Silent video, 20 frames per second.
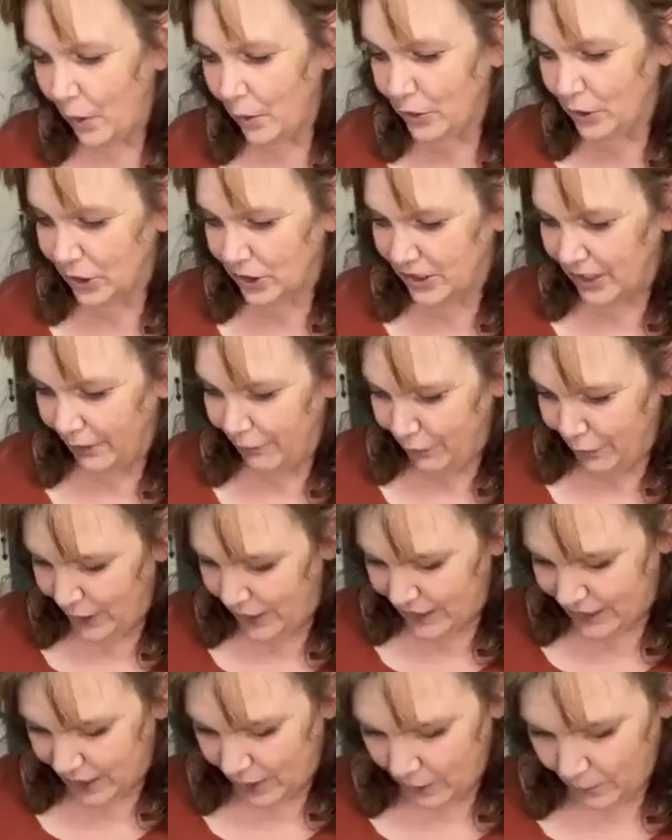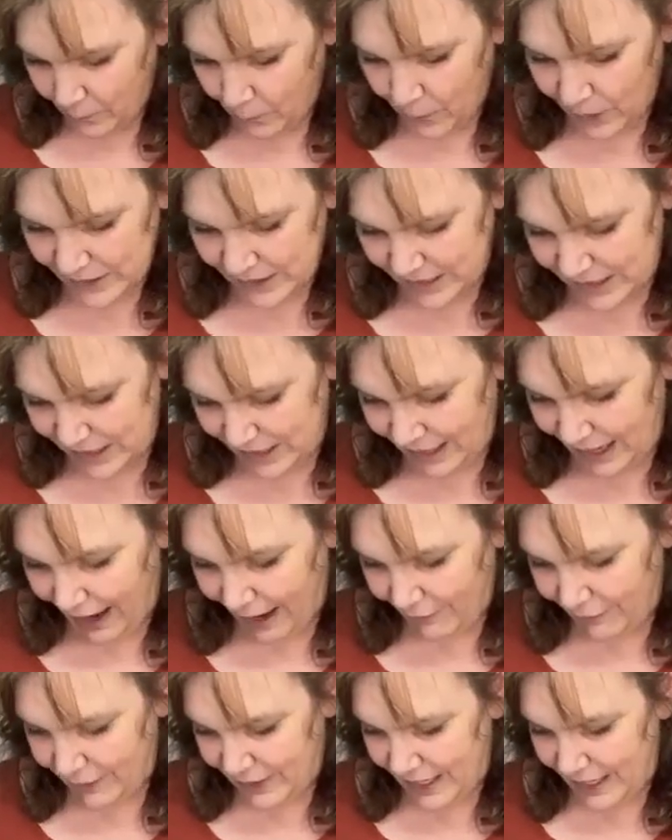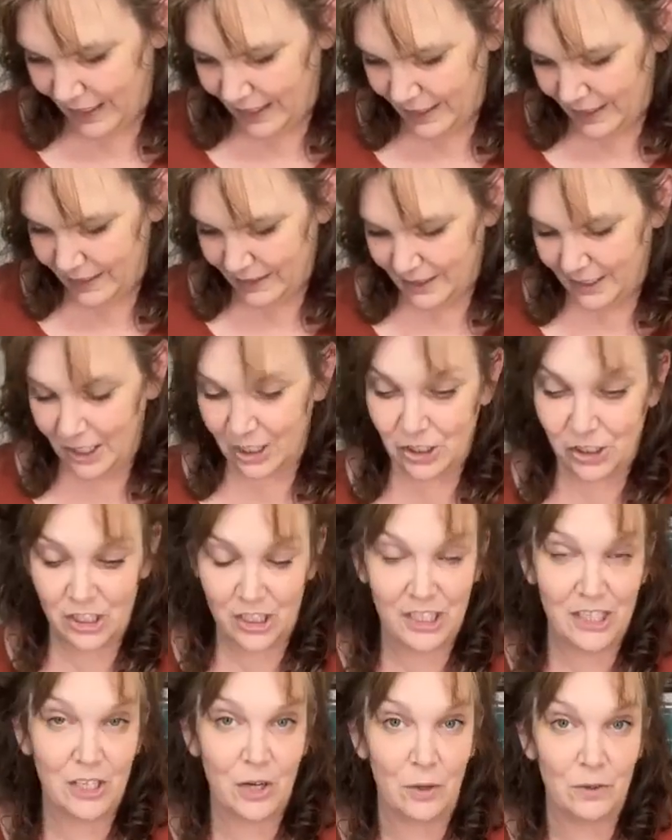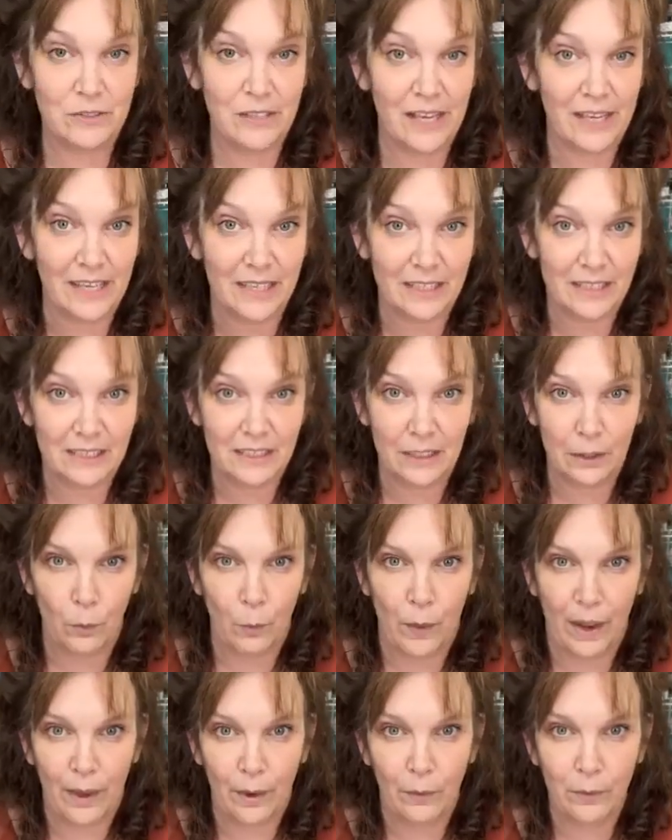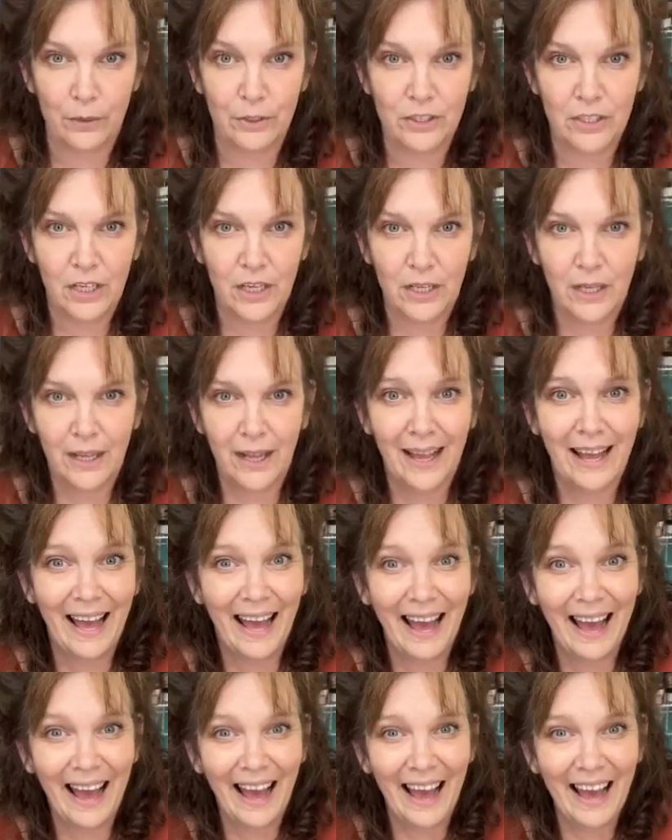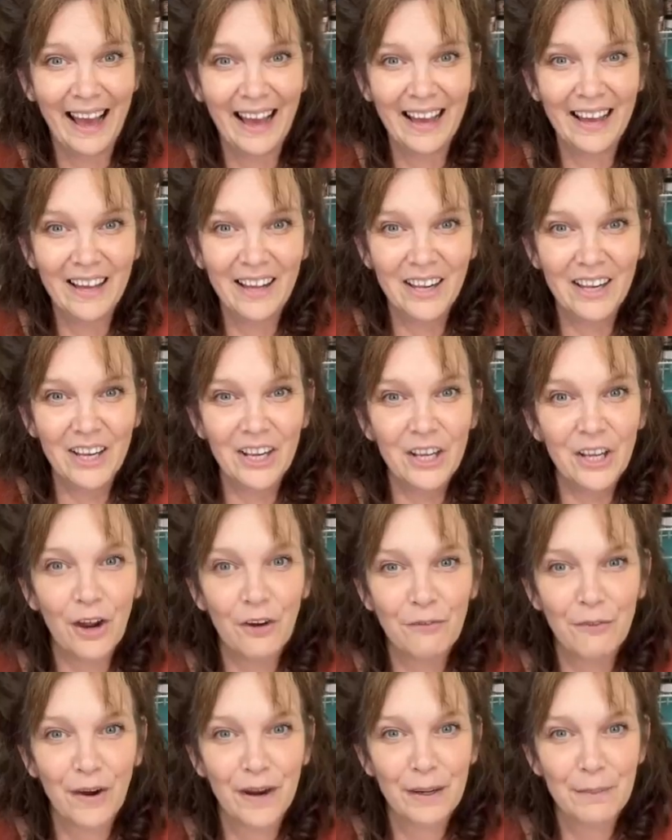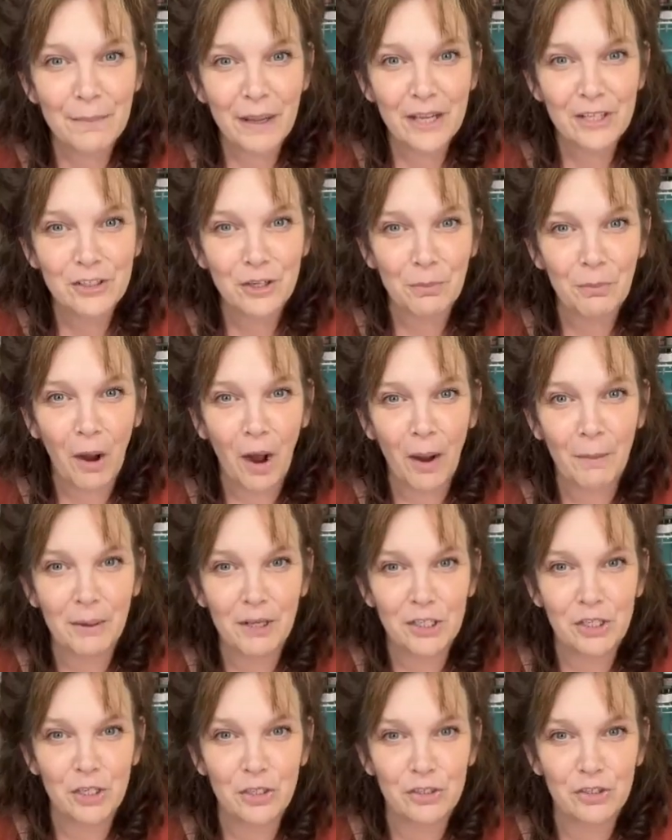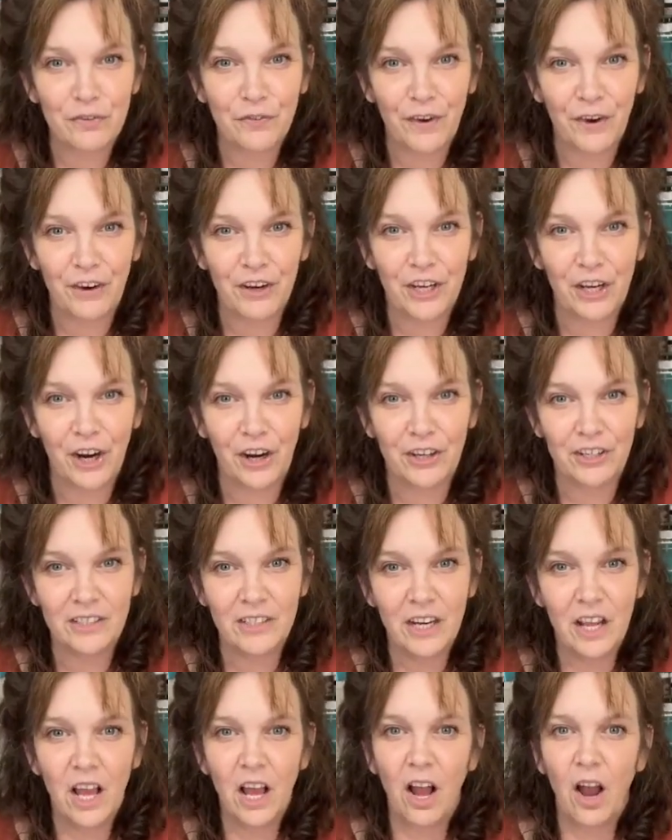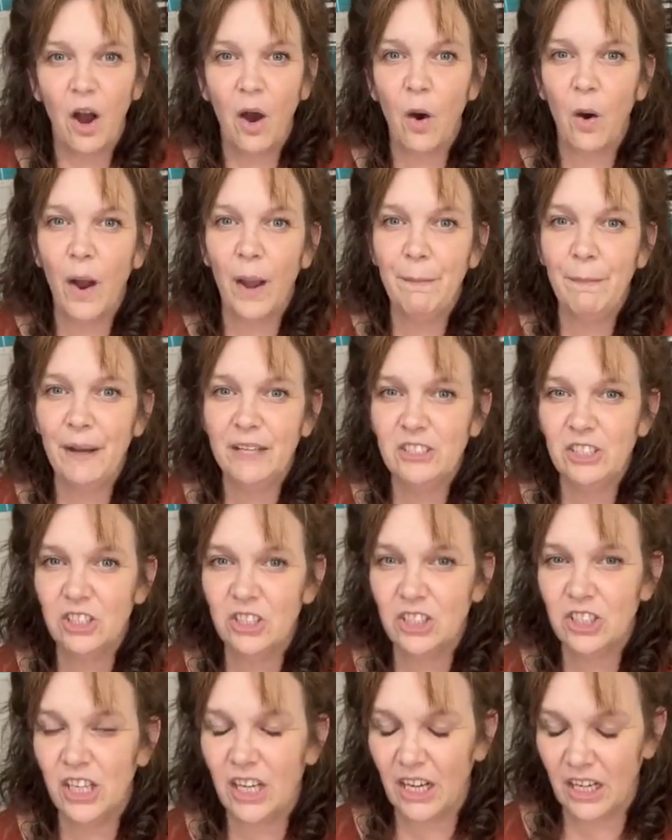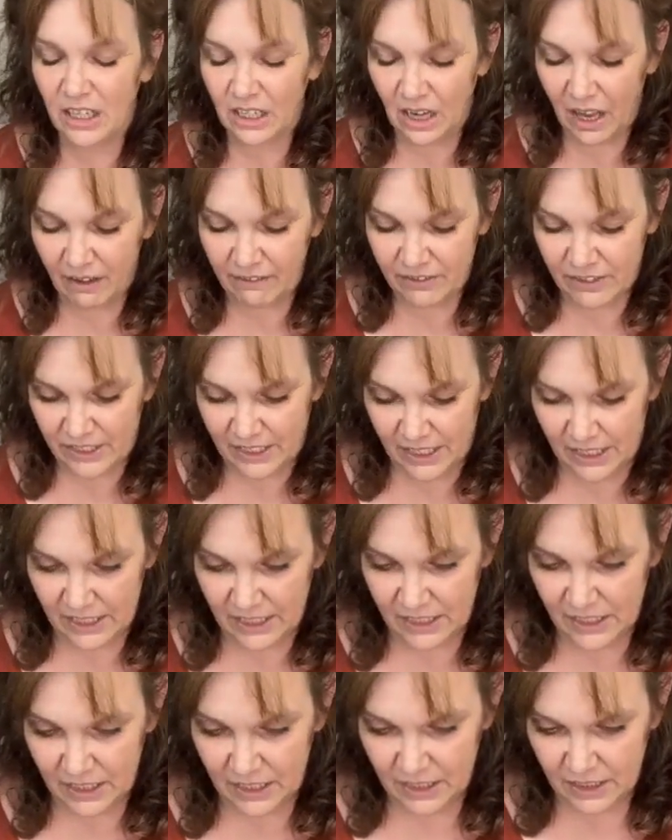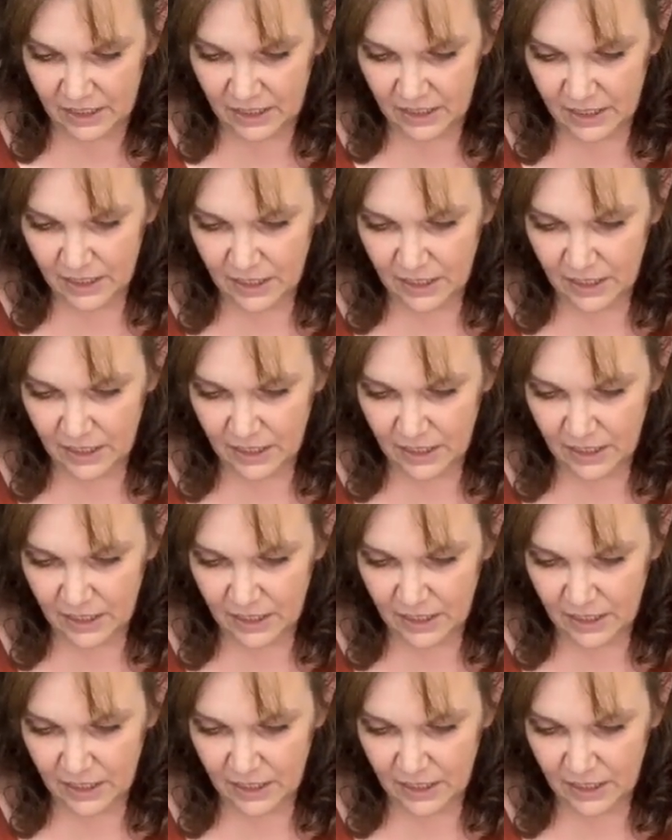Oh, they're different. One's decaffeinated because she knows I get a little wound. A friend made your mom a huge fairy garden. Oh, I bet you she loves it.